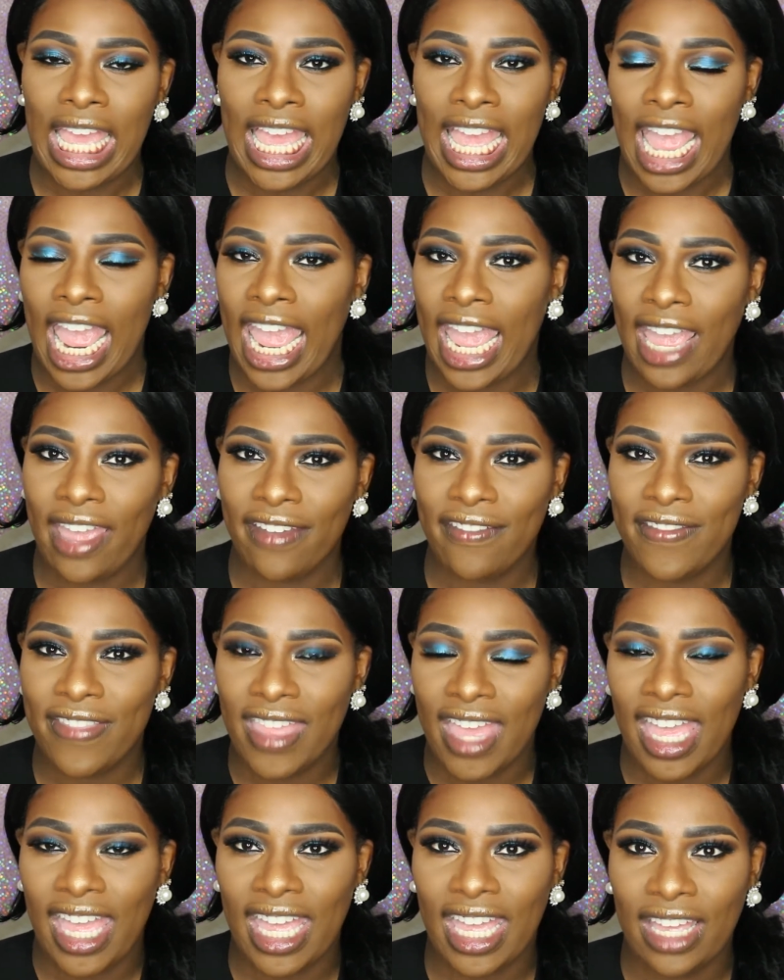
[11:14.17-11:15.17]
have
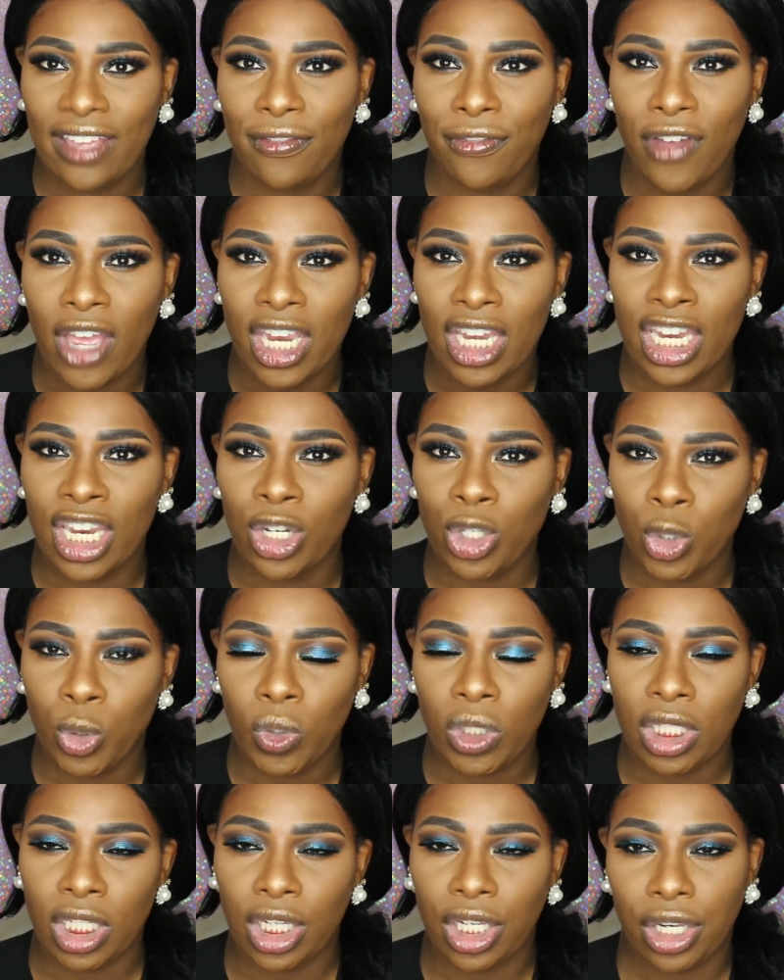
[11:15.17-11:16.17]
that
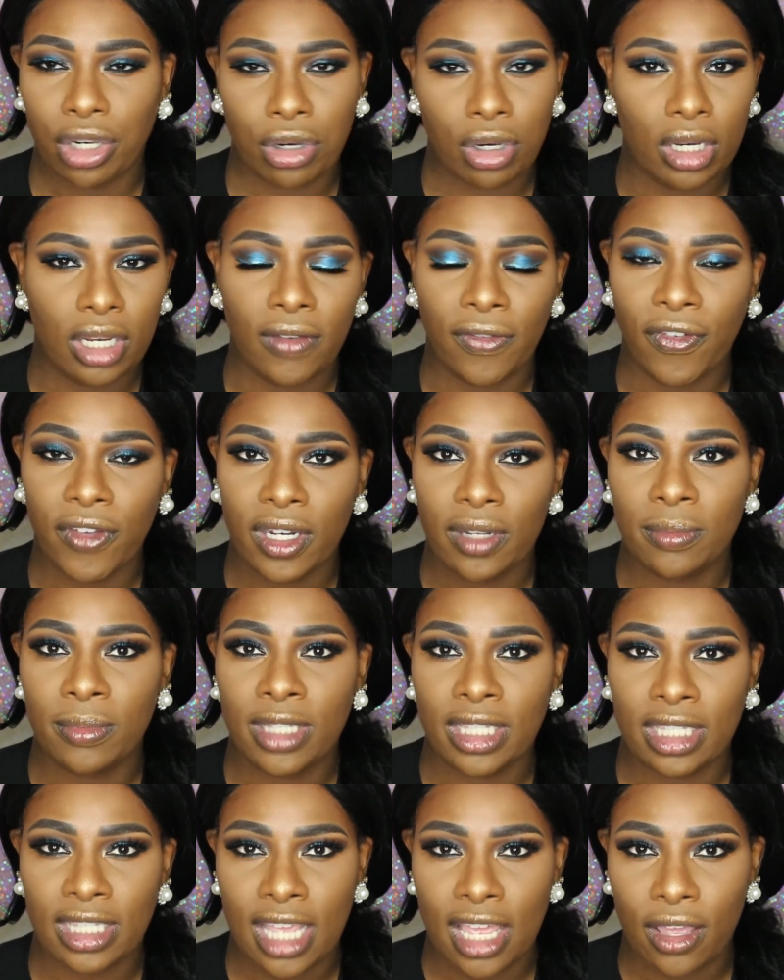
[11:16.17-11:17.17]
financial security for
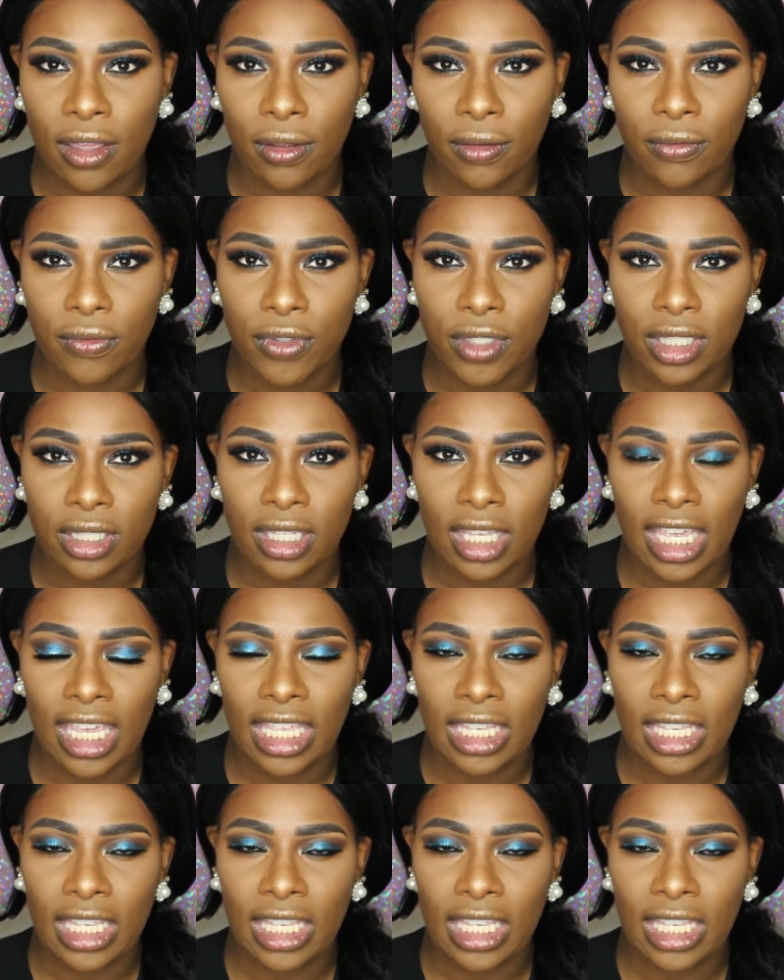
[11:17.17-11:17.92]
themselves.